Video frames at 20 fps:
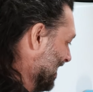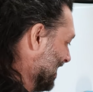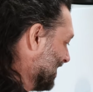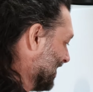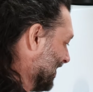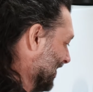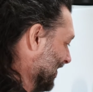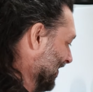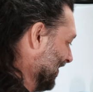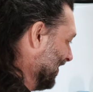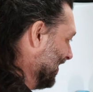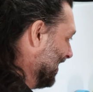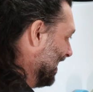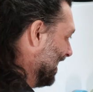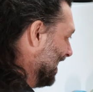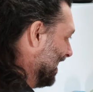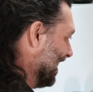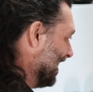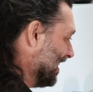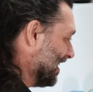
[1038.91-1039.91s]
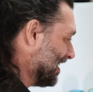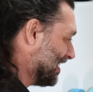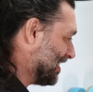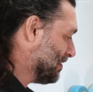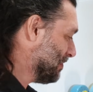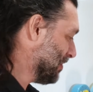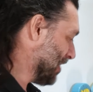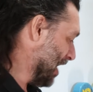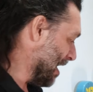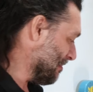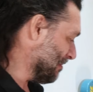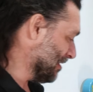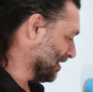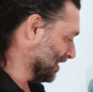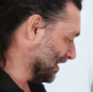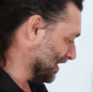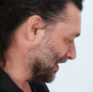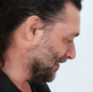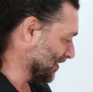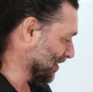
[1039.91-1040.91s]
So let's see what
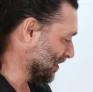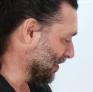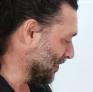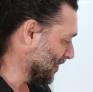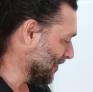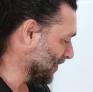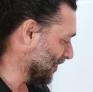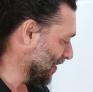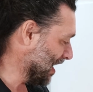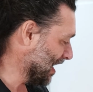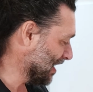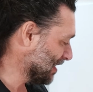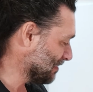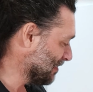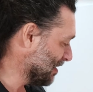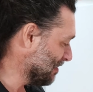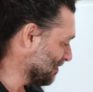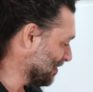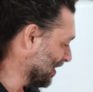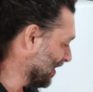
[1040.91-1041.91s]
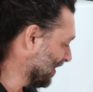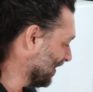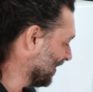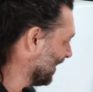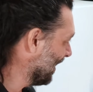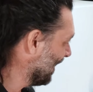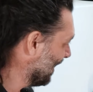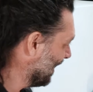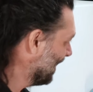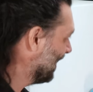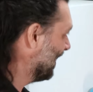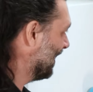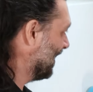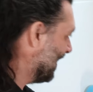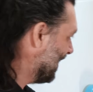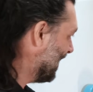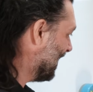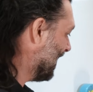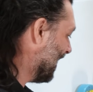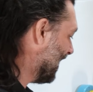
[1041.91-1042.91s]
happens. If it's going fast, maybe I'll
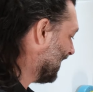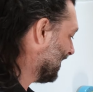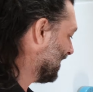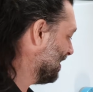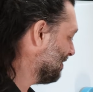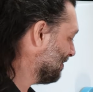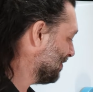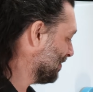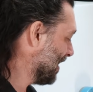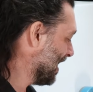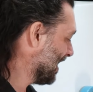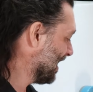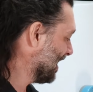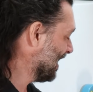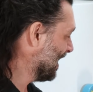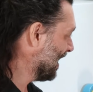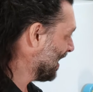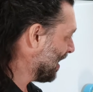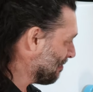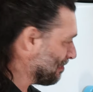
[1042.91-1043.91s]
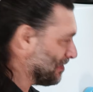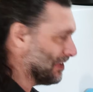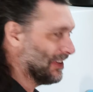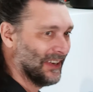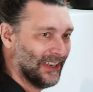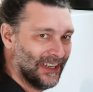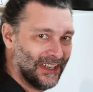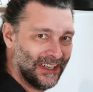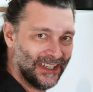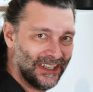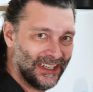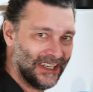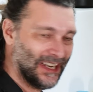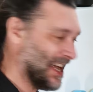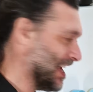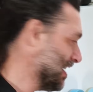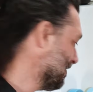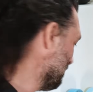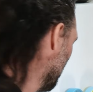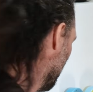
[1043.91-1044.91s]
keep cranking it up
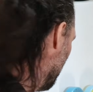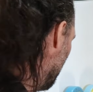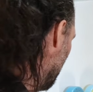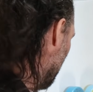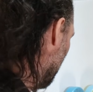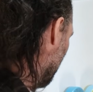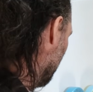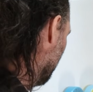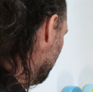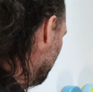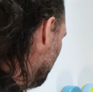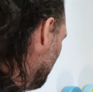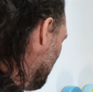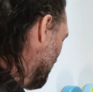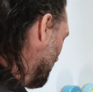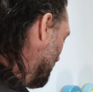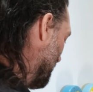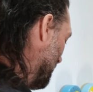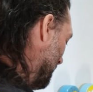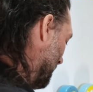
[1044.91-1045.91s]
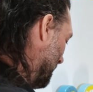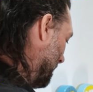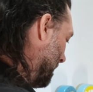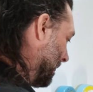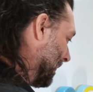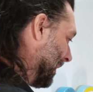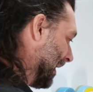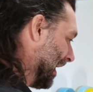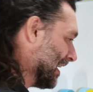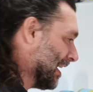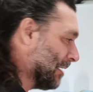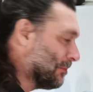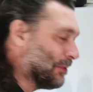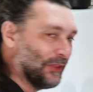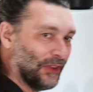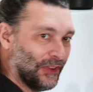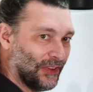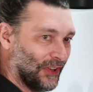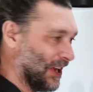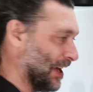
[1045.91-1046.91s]
as we fill, and I'll
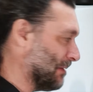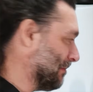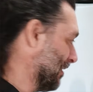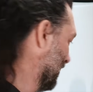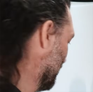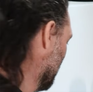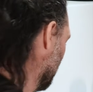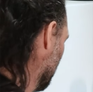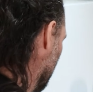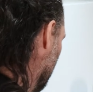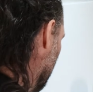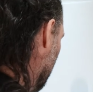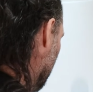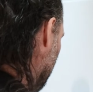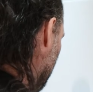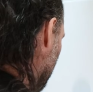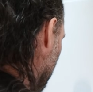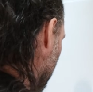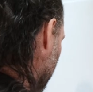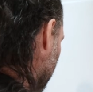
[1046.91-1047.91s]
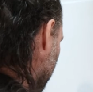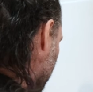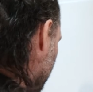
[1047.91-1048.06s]
put the time on the screen here too.